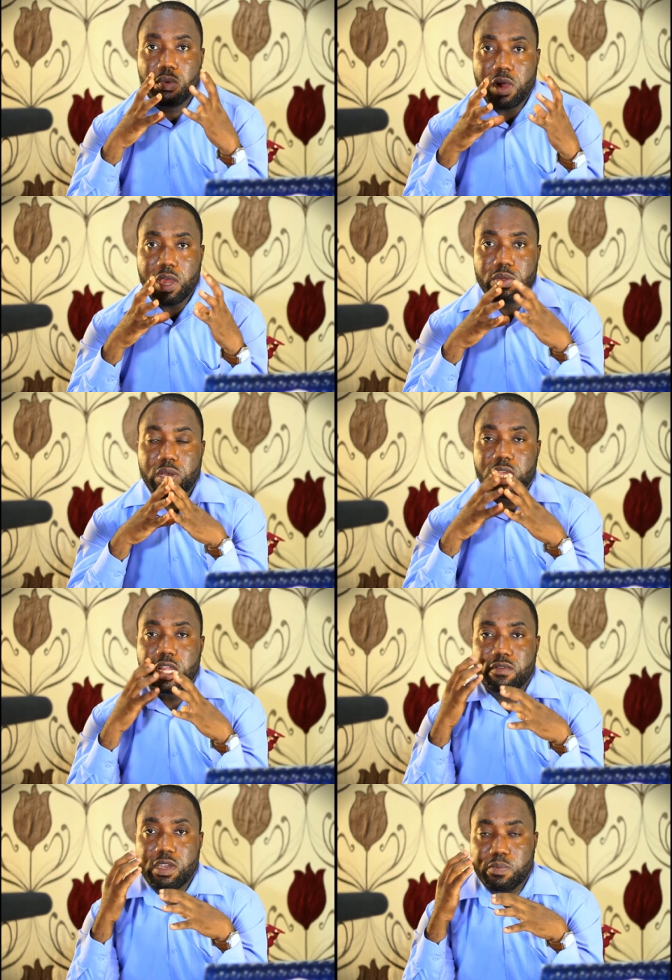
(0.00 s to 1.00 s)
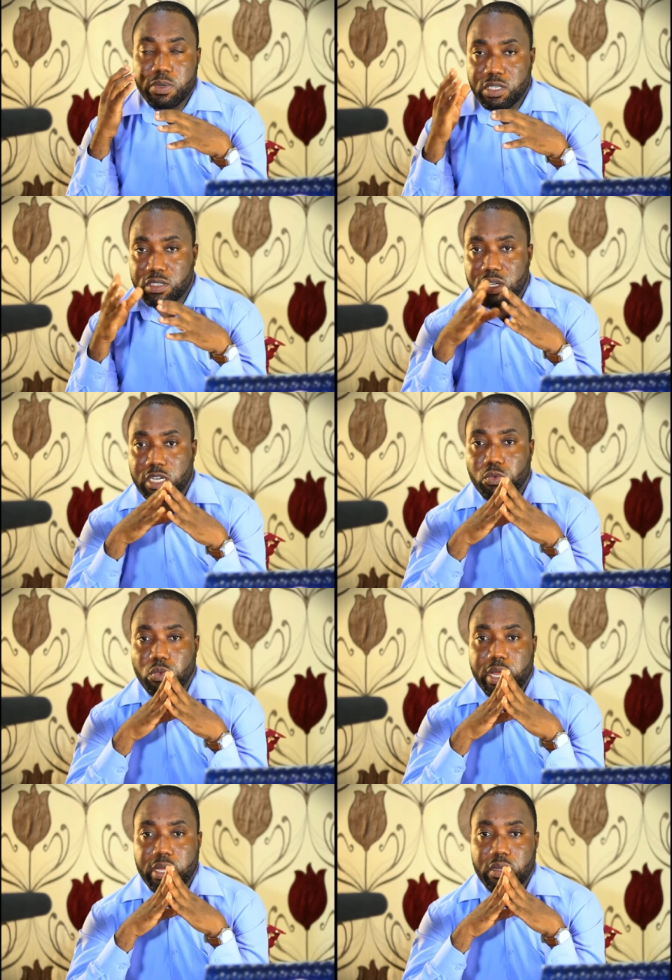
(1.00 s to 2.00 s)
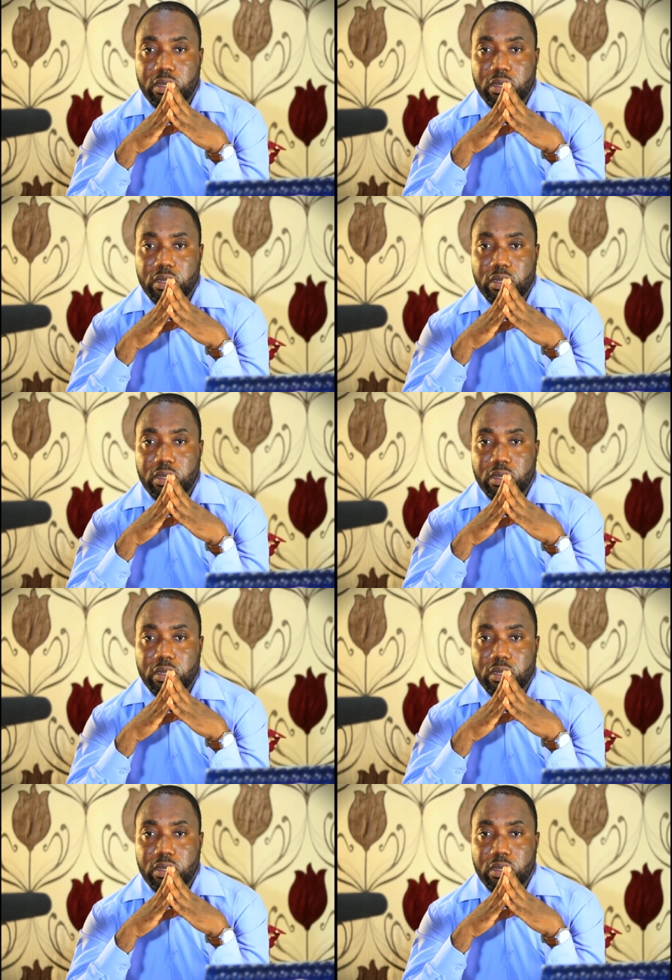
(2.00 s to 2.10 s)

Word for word: where you live, the position at work,